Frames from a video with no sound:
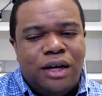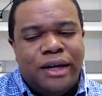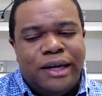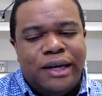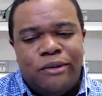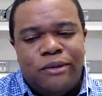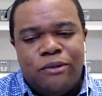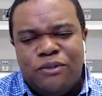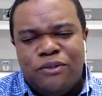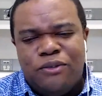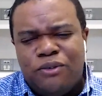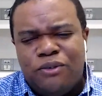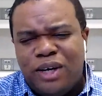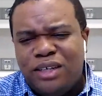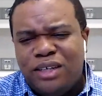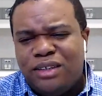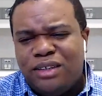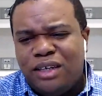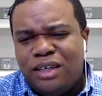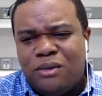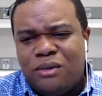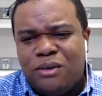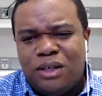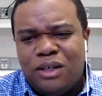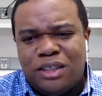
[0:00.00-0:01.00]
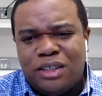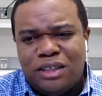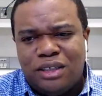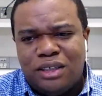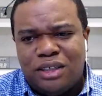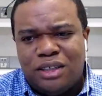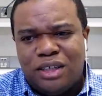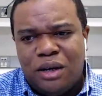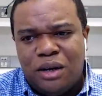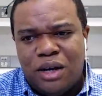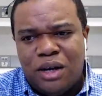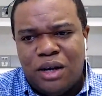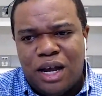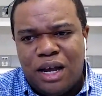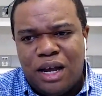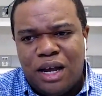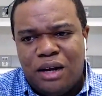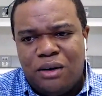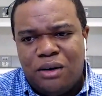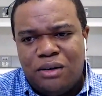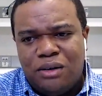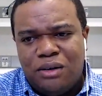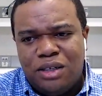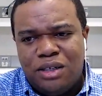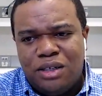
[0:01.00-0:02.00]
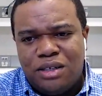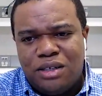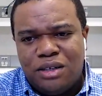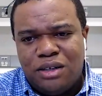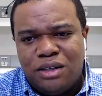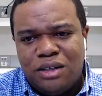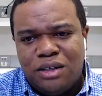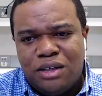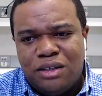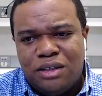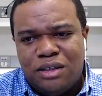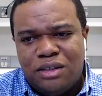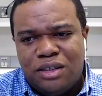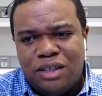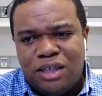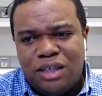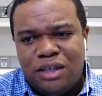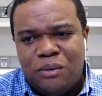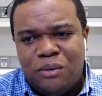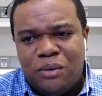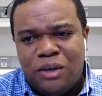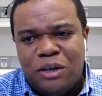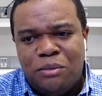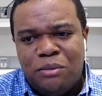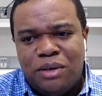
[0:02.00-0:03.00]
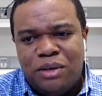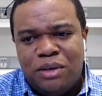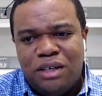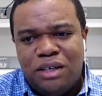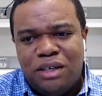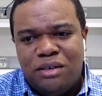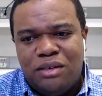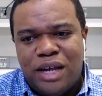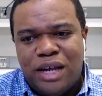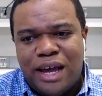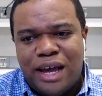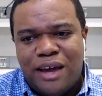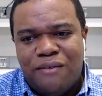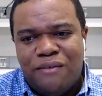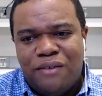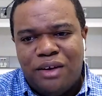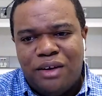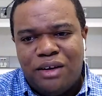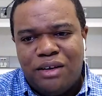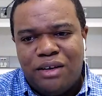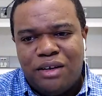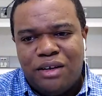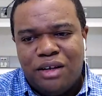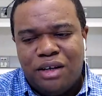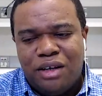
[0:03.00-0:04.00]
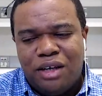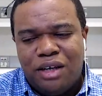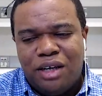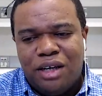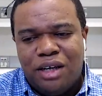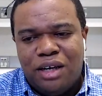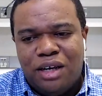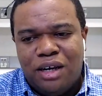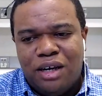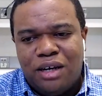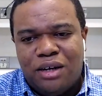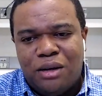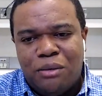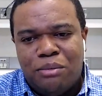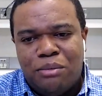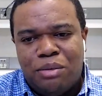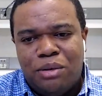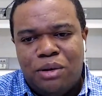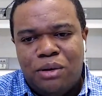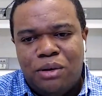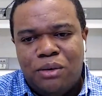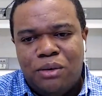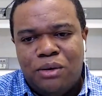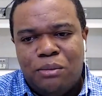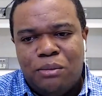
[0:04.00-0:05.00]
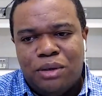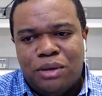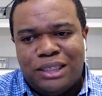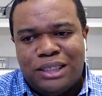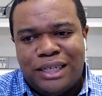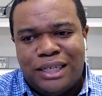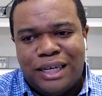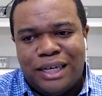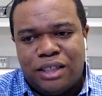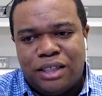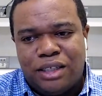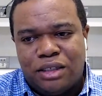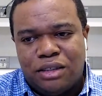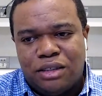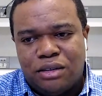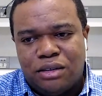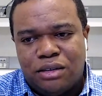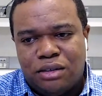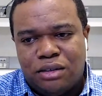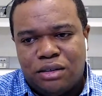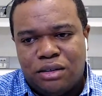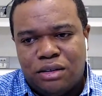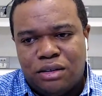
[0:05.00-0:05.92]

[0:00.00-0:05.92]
Rephrase that question, Shane. I don't necessarily understand it. What do you mean having a computer protection?